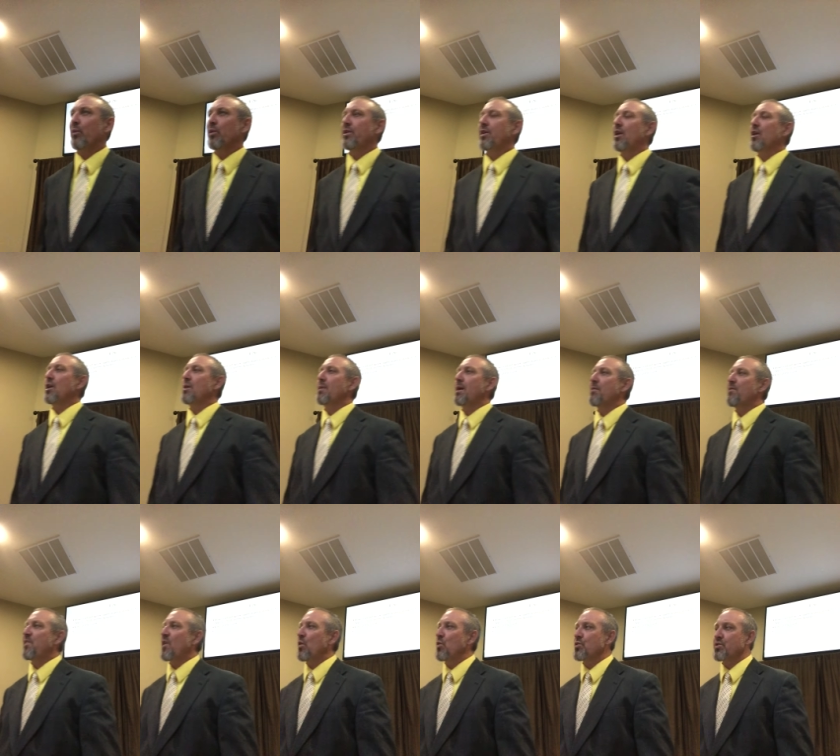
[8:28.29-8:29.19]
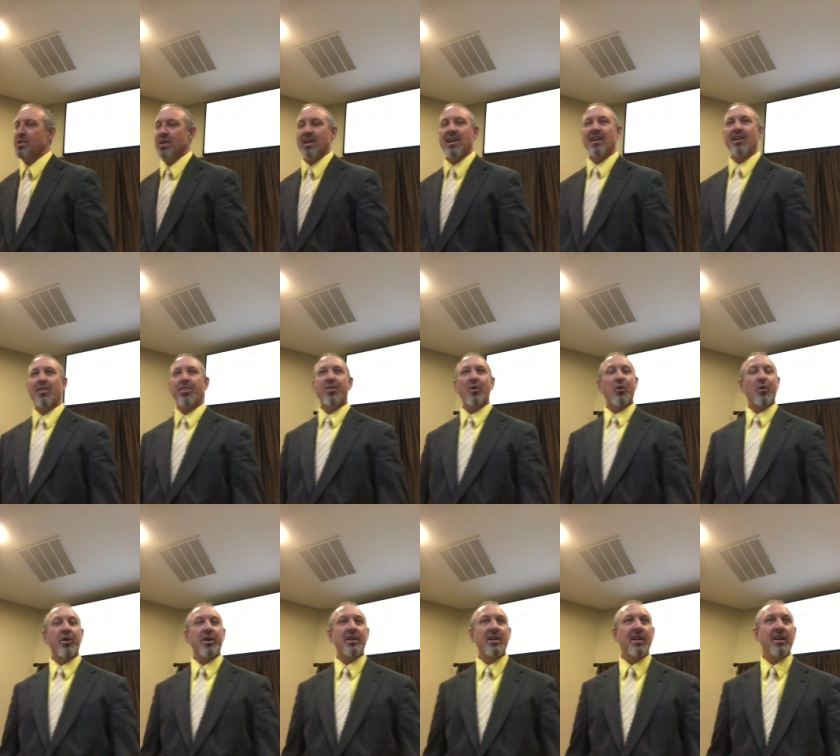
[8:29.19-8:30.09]
We're talking about folks in
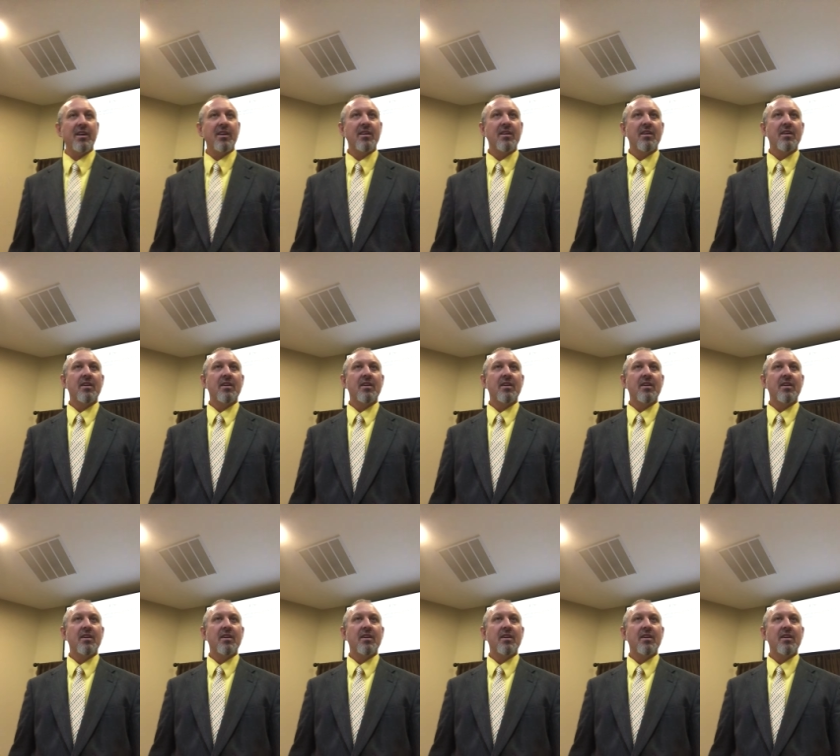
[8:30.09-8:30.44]
authority.